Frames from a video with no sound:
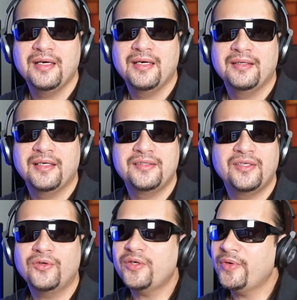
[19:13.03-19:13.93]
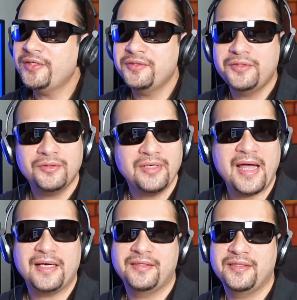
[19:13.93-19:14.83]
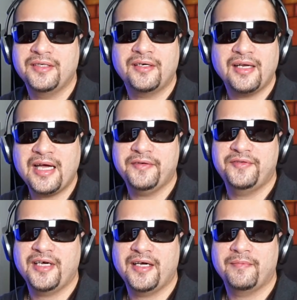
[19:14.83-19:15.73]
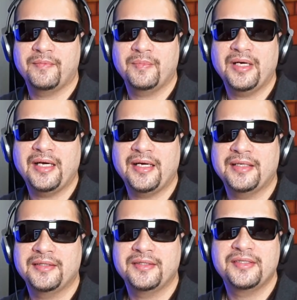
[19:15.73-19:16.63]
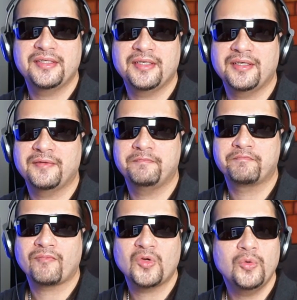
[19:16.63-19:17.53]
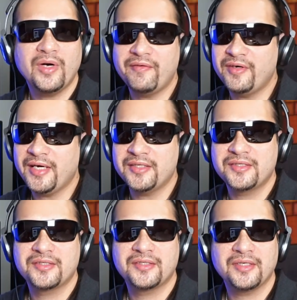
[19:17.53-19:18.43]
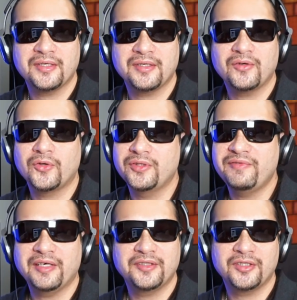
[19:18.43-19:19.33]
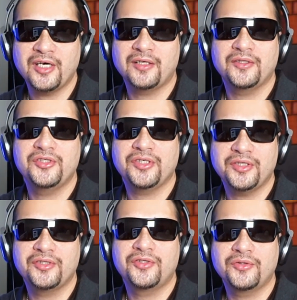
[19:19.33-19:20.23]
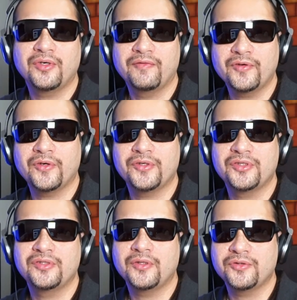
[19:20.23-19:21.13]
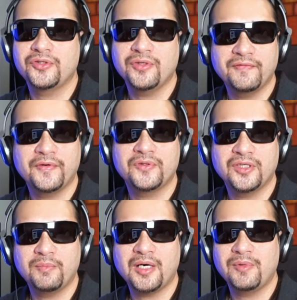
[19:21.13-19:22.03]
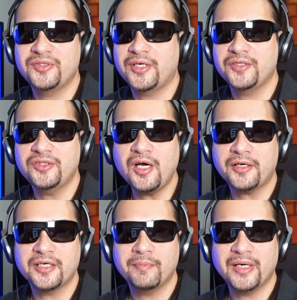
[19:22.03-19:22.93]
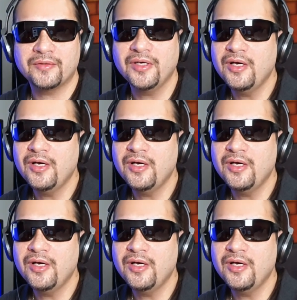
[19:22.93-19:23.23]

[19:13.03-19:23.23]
that's the only way to do that in our lifetime. And whoever gets hold of that technology is through, of course, those UFOs that Bob Lazar is talking about.